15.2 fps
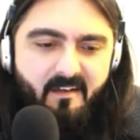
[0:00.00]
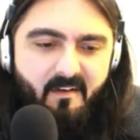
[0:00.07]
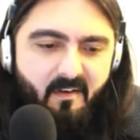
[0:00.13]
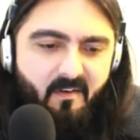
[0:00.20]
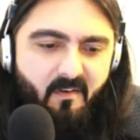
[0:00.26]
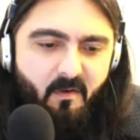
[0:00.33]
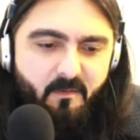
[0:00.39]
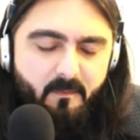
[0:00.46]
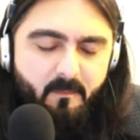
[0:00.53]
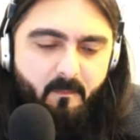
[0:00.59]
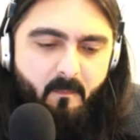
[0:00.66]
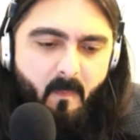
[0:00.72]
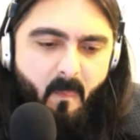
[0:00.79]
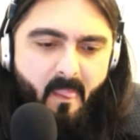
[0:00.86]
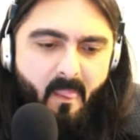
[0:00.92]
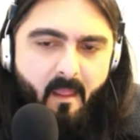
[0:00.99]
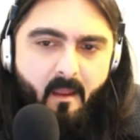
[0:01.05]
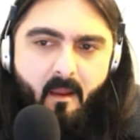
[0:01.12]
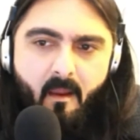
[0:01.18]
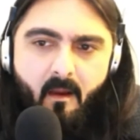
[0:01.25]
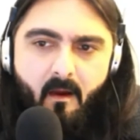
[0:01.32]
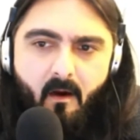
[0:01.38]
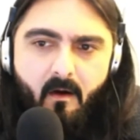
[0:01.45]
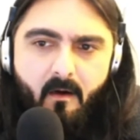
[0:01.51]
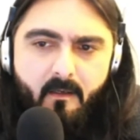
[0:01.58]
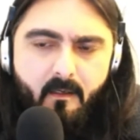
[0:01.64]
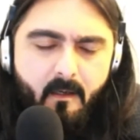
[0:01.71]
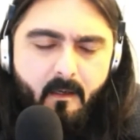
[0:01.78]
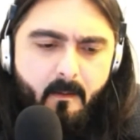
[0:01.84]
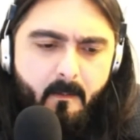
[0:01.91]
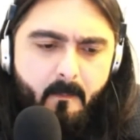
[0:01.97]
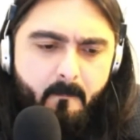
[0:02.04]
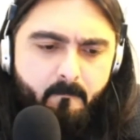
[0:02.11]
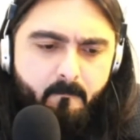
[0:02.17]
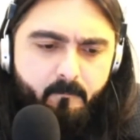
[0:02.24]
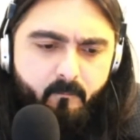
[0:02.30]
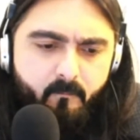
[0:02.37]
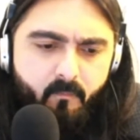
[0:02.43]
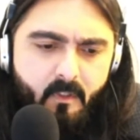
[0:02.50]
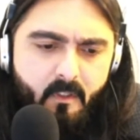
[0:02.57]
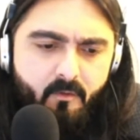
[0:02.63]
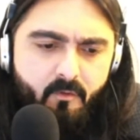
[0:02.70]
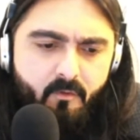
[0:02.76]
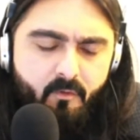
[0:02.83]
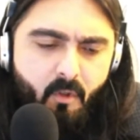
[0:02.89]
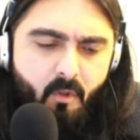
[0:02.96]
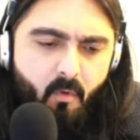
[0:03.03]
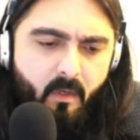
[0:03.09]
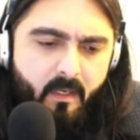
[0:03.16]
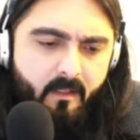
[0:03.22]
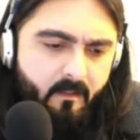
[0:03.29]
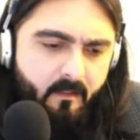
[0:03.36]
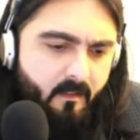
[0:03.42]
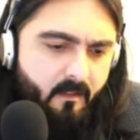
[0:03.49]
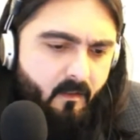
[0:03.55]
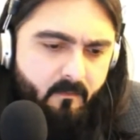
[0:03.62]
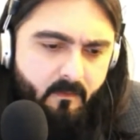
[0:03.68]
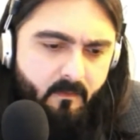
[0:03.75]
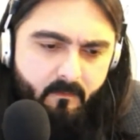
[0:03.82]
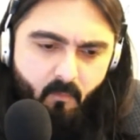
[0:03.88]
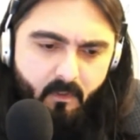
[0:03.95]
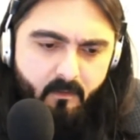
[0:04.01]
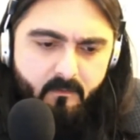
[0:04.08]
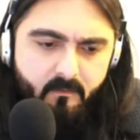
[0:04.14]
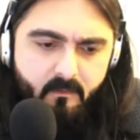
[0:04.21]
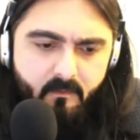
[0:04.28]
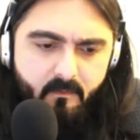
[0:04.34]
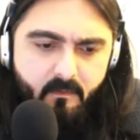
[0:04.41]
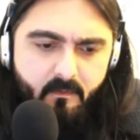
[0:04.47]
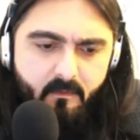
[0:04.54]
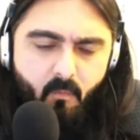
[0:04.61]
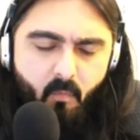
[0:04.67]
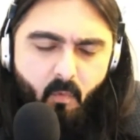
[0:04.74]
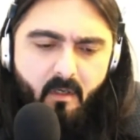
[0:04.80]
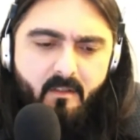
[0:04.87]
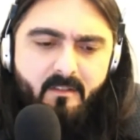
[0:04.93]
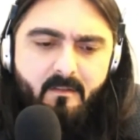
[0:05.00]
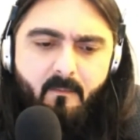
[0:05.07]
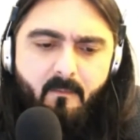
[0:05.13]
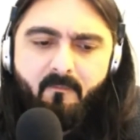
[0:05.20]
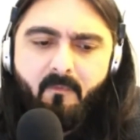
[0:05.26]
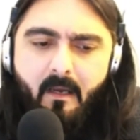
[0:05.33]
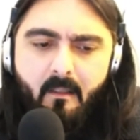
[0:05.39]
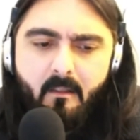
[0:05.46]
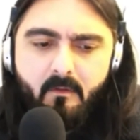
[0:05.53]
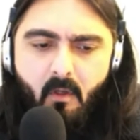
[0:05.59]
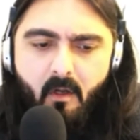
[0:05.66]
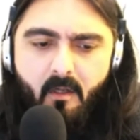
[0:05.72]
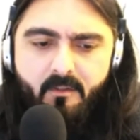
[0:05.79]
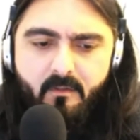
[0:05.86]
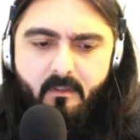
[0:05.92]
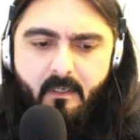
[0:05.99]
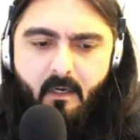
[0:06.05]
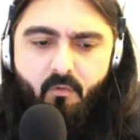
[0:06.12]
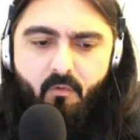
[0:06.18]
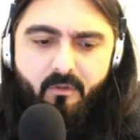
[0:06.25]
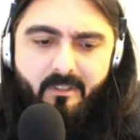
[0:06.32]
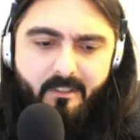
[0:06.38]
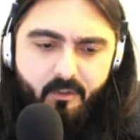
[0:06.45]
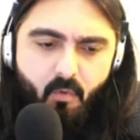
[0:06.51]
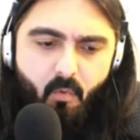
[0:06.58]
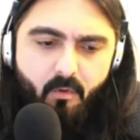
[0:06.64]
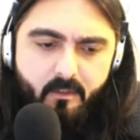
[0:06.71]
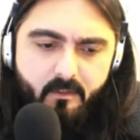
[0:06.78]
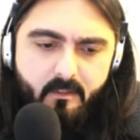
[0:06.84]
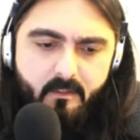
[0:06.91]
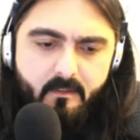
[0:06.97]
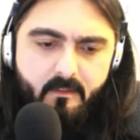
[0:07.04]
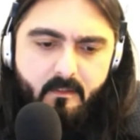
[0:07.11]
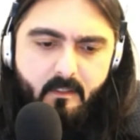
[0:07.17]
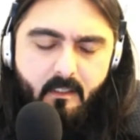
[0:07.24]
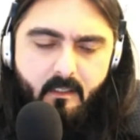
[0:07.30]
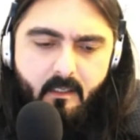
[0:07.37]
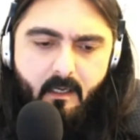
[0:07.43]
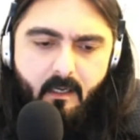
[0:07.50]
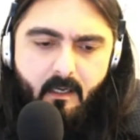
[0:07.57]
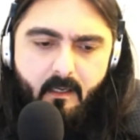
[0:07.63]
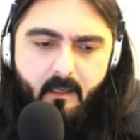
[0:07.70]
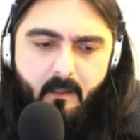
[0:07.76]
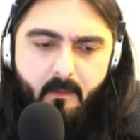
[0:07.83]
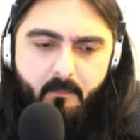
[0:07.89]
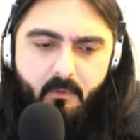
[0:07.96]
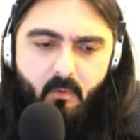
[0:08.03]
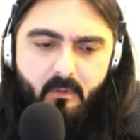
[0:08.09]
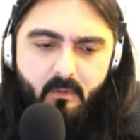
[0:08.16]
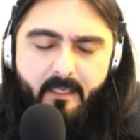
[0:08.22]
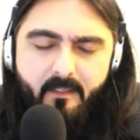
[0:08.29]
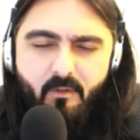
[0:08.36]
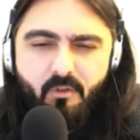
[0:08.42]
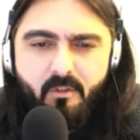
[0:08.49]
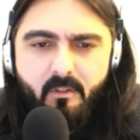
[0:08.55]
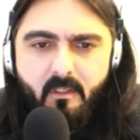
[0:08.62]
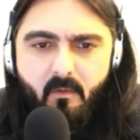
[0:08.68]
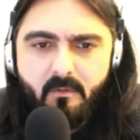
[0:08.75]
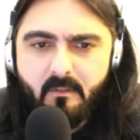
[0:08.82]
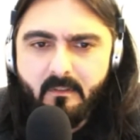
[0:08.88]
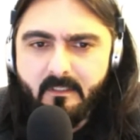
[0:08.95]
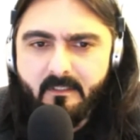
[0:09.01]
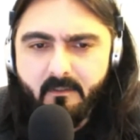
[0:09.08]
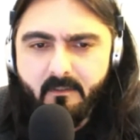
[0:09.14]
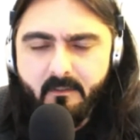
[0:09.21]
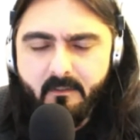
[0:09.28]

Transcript: Awesome. All right. So, and then, well, what are some final thoughts around resources you would like to share with the listeners?